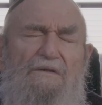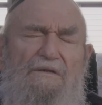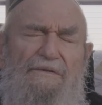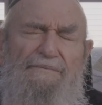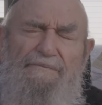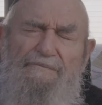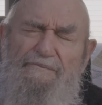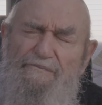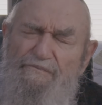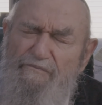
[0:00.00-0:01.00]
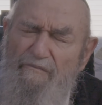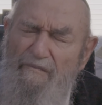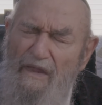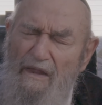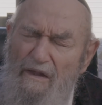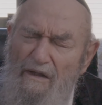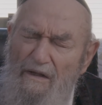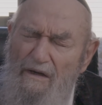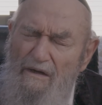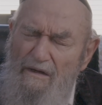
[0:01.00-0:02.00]
um,
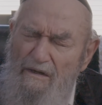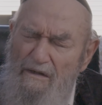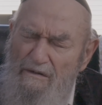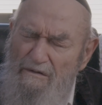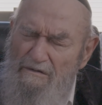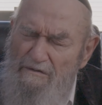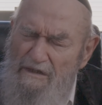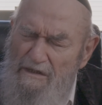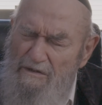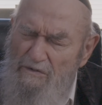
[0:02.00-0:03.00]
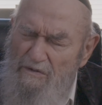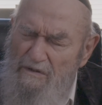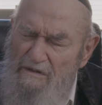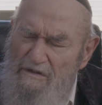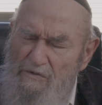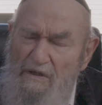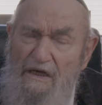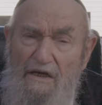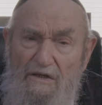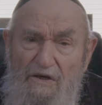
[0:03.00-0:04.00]
uh, what do you call
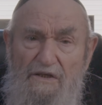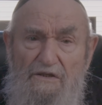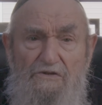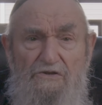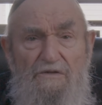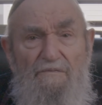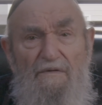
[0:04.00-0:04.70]
it, kodesh.